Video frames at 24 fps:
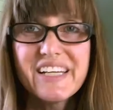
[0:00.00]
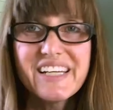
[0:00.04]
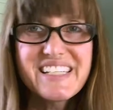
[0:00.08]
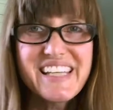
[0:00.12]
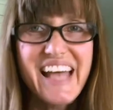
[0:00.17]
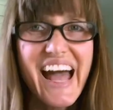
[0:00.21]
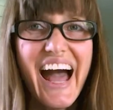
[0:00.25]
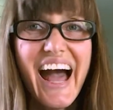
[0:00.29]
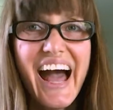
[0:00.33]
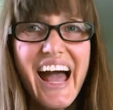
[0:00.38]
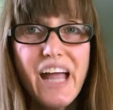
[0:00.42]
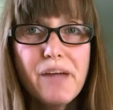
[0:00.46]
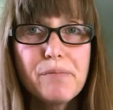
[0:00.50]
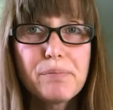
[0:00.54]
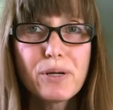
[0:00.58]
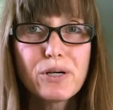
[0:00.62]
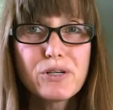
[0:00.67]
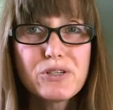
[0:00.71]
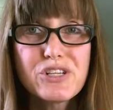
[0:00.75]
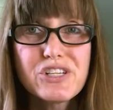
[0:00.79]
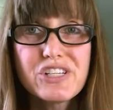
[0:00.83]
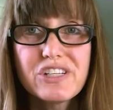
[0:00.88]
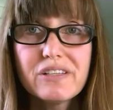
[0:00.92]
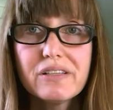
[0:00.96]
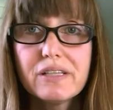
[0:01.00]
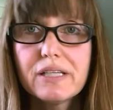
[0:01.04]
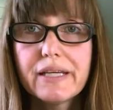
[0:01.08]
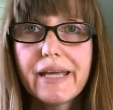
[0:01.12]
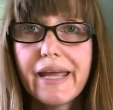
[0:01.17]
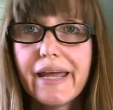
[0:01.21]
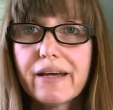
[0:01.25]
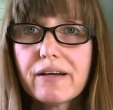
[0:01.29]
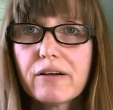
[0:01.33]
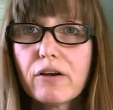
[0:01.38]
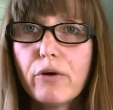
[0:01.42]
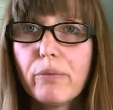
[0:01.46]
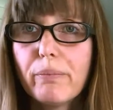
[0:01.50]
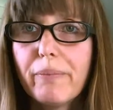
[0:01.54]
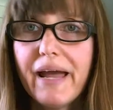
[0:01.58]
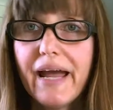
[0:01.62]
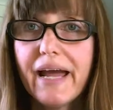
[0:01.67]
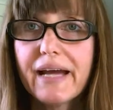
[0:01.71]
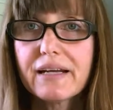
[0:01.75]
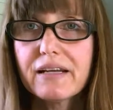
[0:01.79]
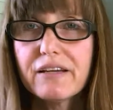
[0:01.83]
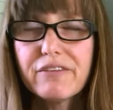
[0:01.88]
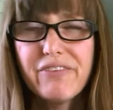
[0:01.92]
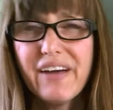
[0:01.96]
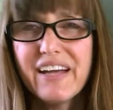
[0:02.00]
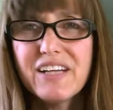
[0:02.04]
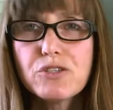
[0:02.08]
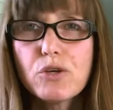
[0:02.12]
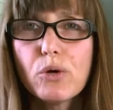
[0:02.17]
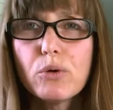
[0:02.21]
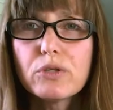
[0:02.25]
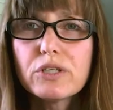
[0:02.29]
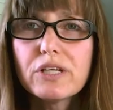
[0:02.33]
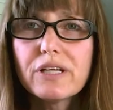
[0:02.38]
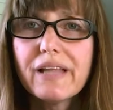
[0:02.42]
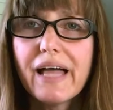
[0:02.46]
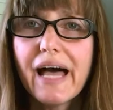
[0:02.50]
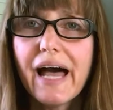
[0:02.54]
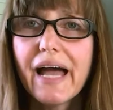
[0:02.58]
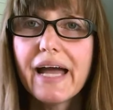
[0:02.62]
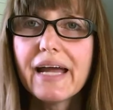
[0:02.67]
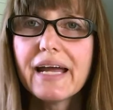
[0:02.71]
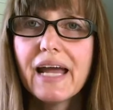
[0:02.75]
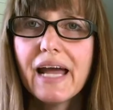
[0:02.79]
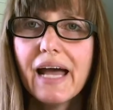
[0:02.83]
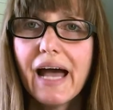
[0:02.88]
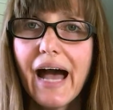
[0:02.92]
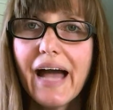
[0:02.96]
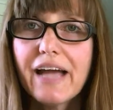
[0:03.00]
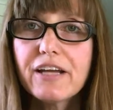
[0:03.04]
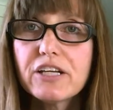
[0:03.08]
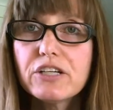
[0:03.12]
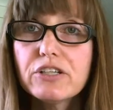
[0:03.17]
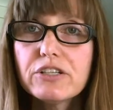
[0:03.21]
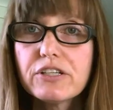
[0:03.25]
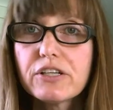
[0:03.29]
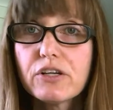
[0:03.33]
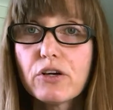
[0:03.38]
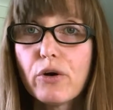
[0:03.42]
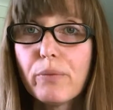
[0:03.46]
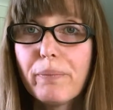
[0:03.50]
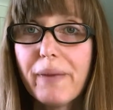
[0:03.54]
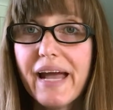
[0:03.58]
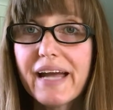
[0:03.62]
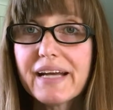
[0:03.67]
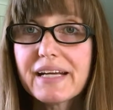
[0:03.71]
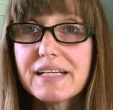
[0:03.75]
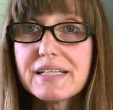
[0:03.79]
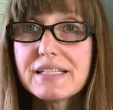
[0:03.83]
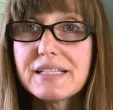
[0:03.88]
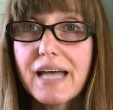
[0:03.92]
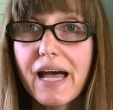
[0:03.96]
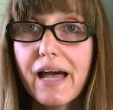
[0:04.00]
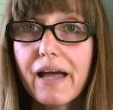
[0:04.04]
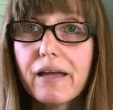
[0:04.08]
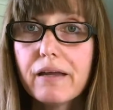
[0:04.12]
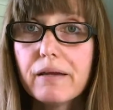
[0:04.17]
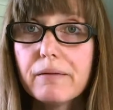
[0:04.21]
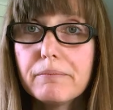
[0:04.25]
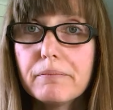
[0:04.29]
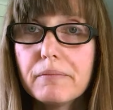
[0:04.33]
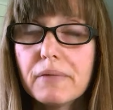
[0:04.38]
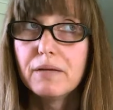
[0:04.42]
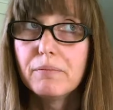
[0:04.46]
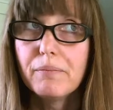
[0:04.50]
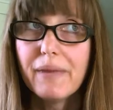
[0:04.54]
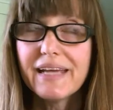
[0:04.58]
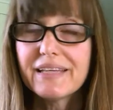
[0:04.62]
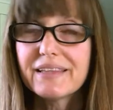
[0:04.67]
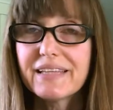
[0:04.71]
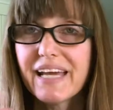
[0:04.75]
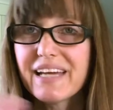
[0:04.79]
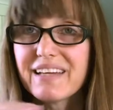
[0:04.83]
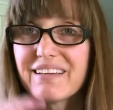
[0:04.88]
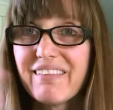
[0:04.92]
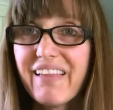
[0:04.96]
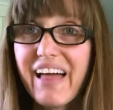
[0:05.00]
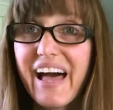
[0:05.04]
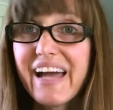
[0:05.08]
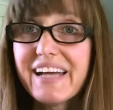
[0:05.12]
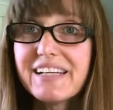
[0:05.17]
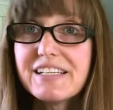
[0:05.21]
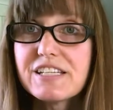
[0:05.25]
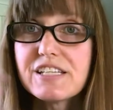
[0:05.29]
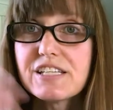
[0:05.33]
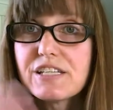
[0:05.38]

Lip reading: Because I personally can't go back. If I told a lie, I couldn't go back in time and make that lie